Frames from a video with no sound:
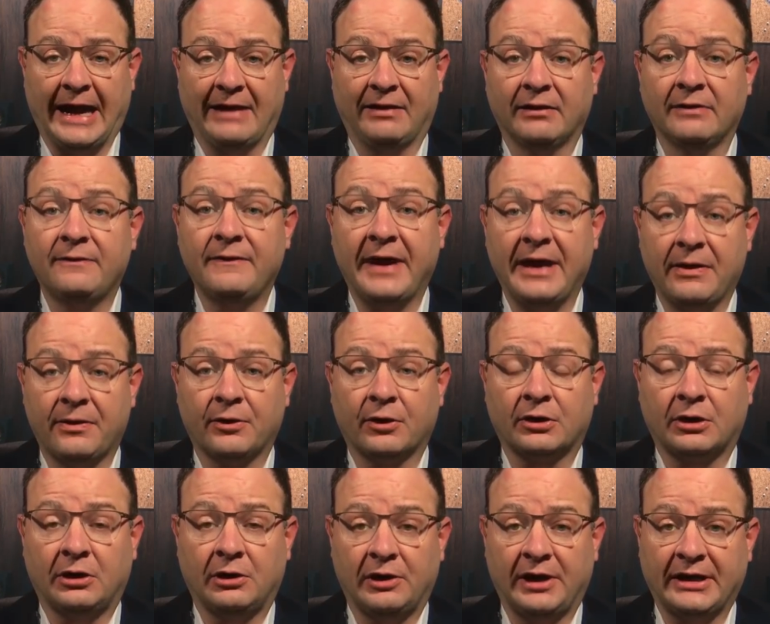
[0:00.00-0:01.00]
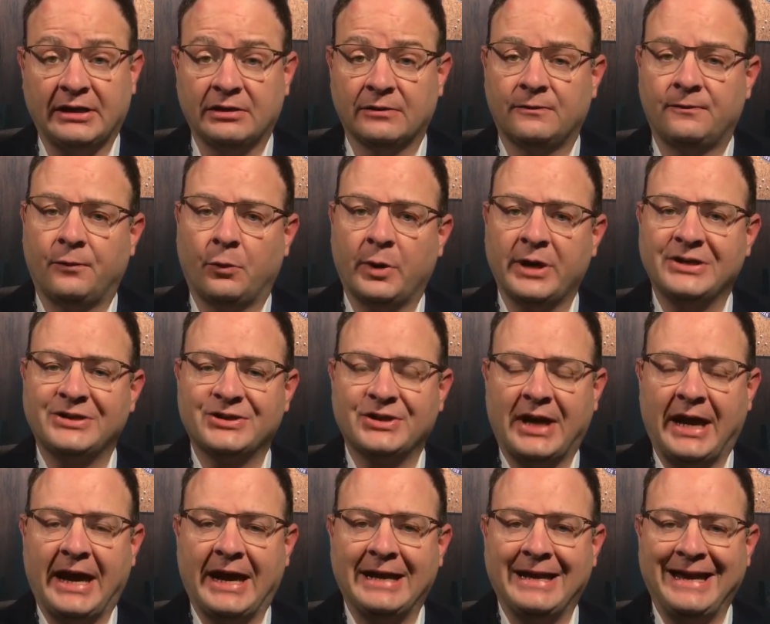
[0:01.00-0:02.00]
elevate their collective
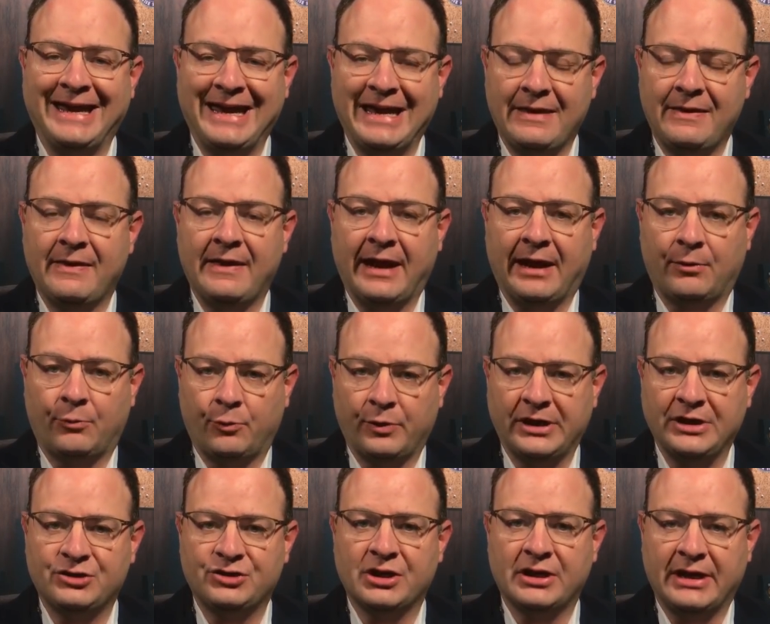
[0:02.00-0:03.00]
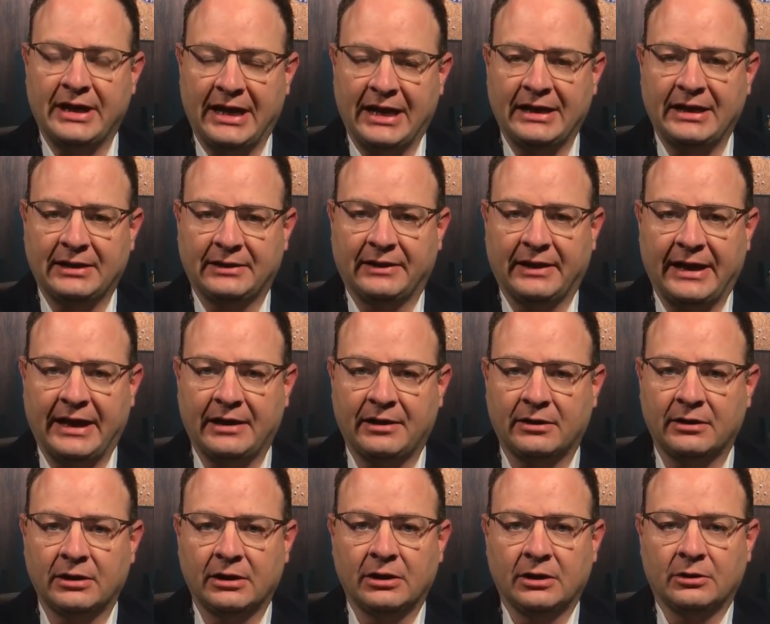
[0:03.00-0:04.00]
voice. And in that region, in
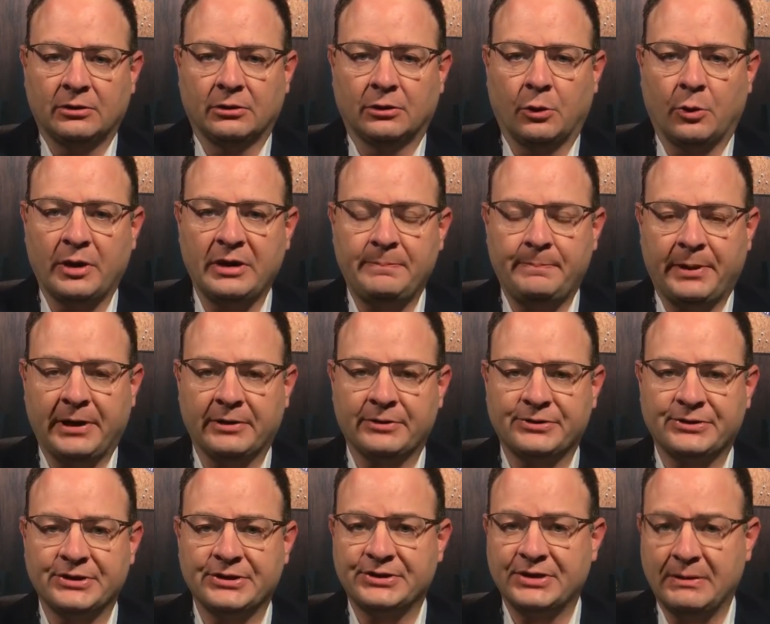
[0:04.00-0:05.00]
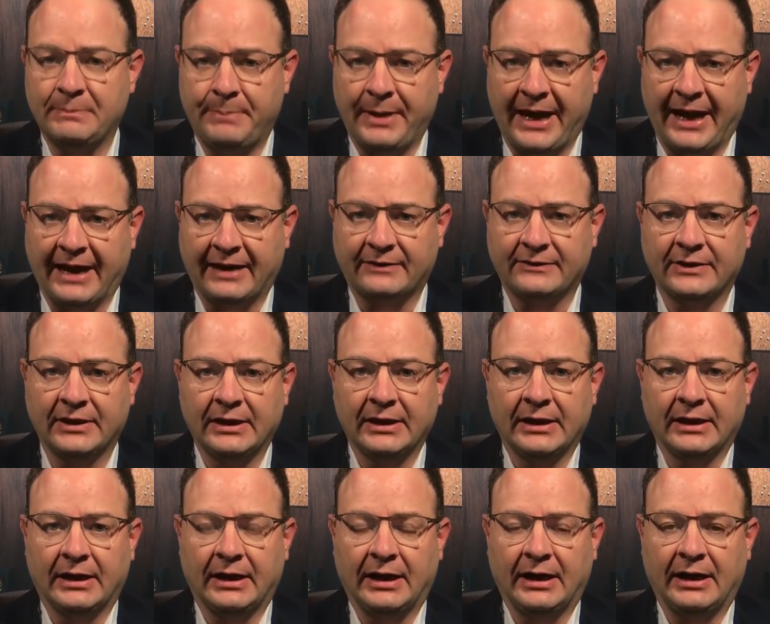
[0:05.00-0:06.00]
Atlanta, Lloyd Pierce's impact
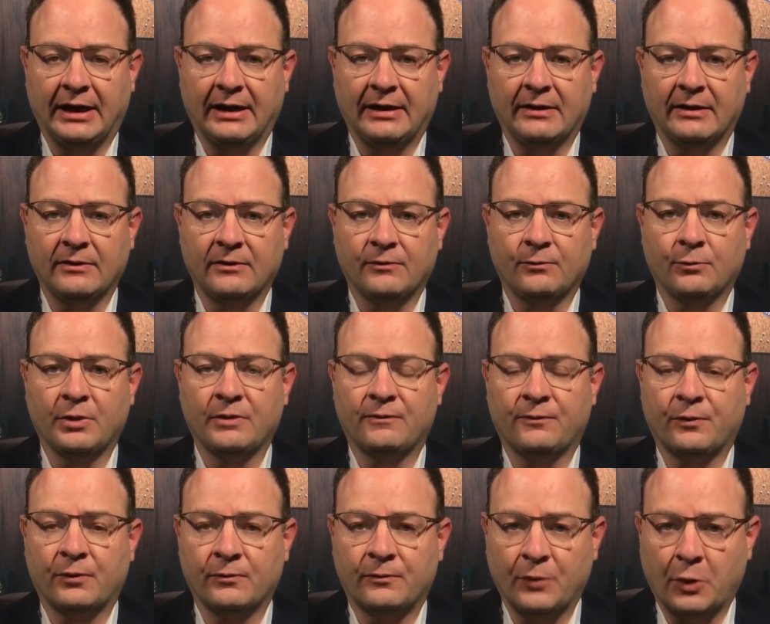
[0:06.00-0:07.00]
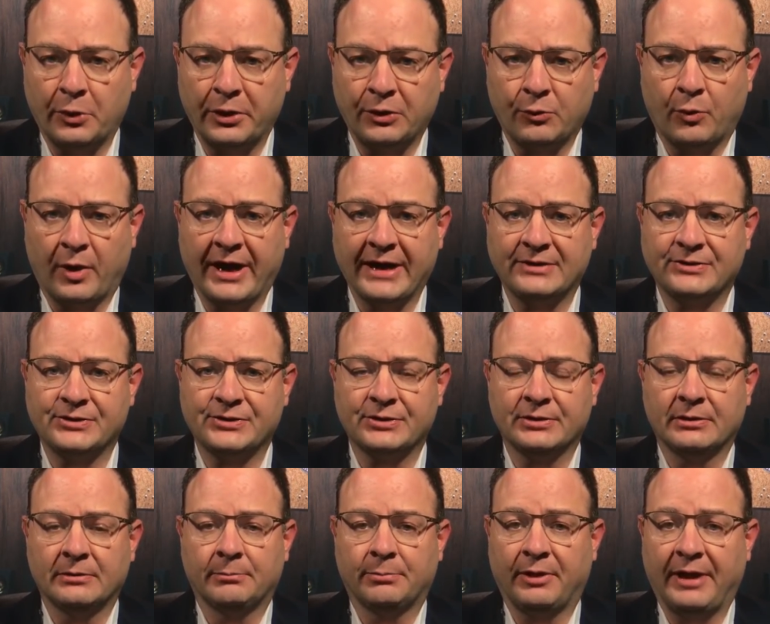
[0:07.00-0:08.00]
for voting
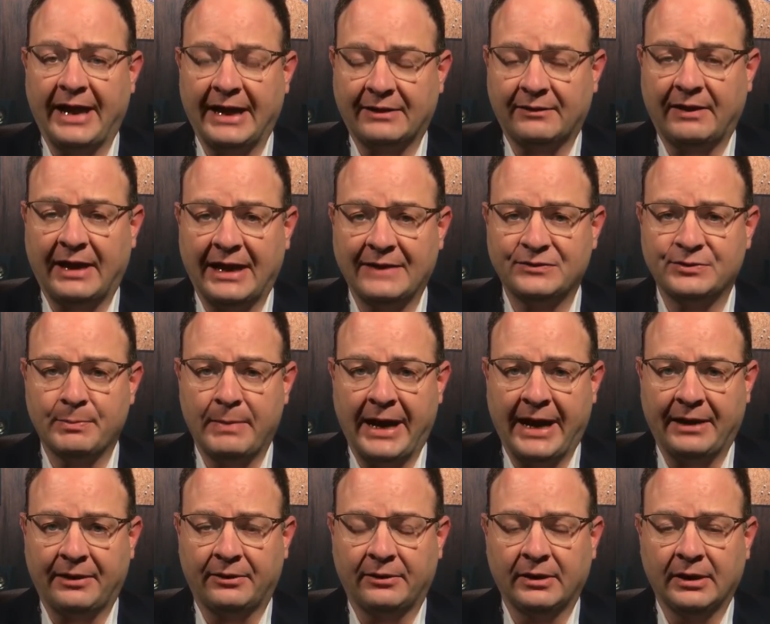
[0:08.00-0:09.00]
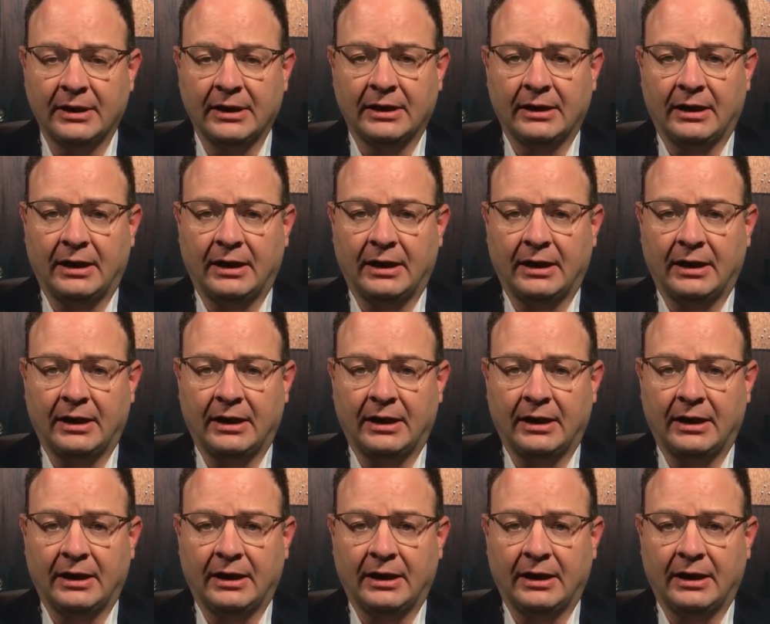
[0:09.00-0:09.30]
rights, Black Lives Matter,